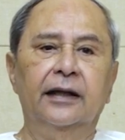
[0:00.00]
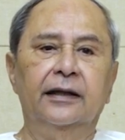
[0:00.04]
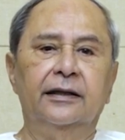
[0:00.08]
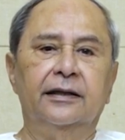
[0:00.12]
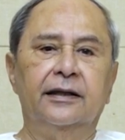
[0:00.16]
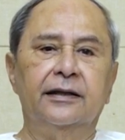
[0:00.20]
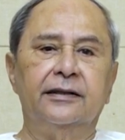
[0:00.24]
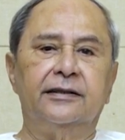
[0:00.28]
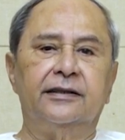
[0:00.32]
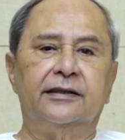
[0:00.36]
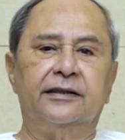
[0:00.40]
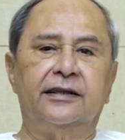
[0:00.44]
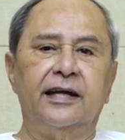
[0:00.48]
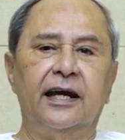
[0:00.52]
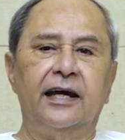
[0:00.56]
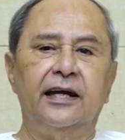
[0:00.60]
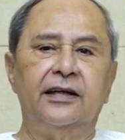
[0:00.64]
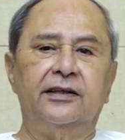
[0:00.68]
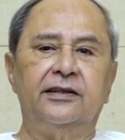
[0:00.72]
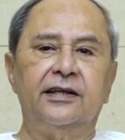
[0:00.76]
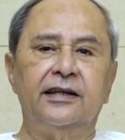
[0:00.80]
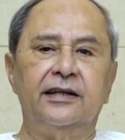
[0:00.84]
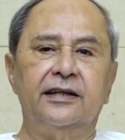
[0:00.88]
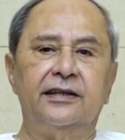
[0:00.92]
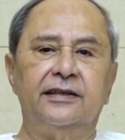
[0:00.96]
the
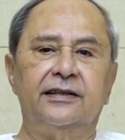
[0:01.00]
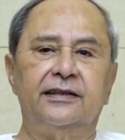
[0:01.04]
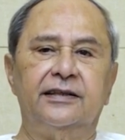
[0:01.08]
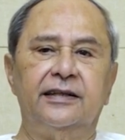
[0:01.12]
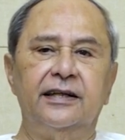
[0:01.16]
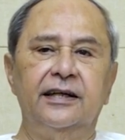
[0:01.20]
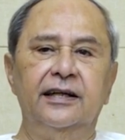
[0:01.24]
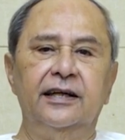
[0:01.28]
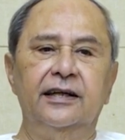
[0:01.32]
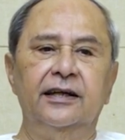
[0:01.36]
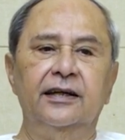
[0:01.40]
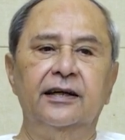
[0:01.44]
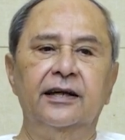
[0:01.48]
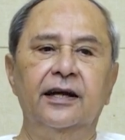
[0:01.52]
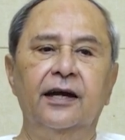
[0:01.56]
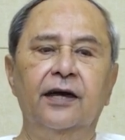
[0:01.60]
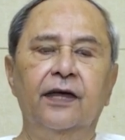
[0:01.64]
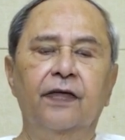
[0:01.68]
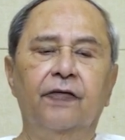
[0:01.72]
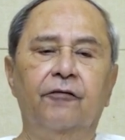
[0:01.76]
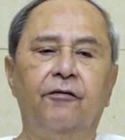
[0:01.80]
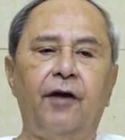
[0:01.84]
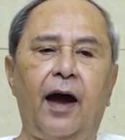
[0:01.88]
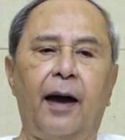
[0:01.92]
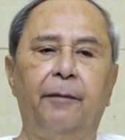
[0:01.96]
state has seen
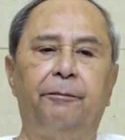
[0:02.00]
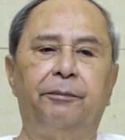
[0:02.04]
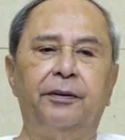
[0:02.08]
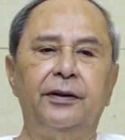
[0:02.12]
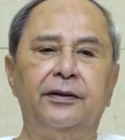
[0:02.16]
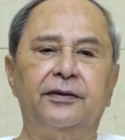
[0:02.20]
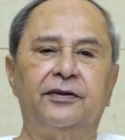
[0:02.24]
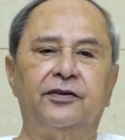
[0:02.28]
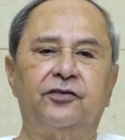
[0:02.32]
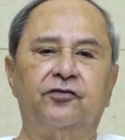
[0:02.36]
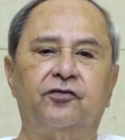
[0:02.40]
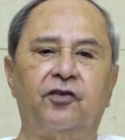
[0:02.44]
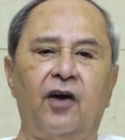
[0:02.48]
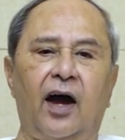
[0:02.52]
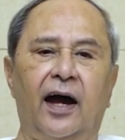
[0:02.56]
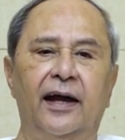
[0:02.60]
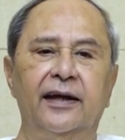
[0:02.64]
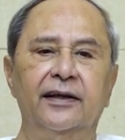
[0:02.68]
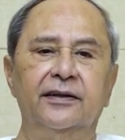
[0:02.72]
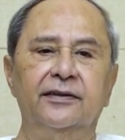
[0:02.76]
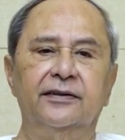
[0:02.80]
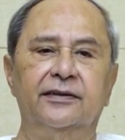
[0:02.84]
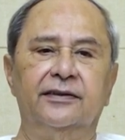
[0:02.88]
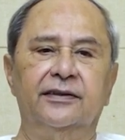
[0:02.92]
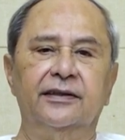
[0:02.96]
rapid
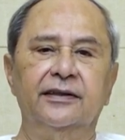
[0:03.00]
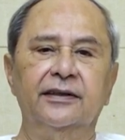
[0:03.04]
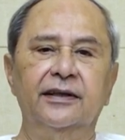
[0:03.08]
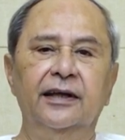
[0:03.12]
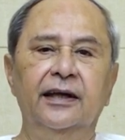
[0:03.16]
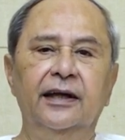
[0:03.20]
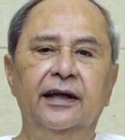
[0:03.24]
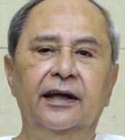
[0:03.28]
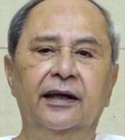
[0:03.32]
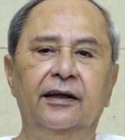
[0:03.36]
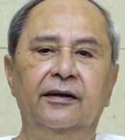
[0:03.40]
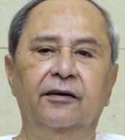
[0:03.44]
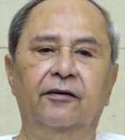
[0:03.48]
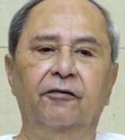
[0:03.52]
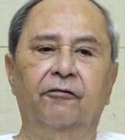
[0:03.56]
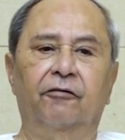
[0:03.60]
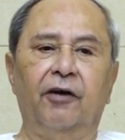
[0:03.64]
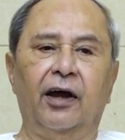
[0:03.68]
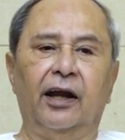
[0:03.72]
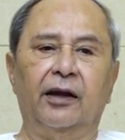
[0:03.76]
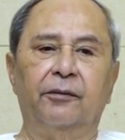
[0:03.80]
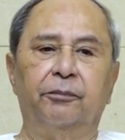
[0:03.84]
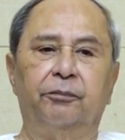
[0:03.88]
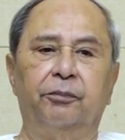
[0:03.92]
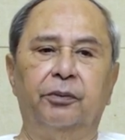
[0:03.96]
strides in
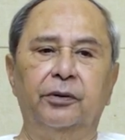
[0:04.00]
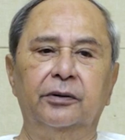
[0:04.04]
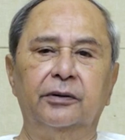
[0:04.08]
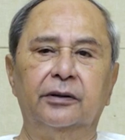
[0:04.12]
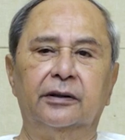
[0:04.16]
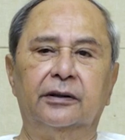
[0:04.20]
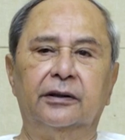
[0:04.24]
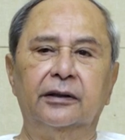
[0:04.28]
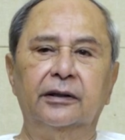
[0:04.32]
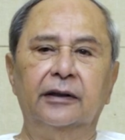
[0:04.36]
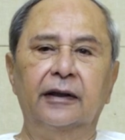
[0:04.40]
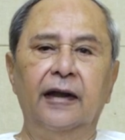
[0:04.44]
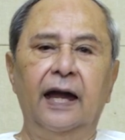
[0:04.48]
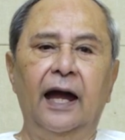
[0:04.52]
development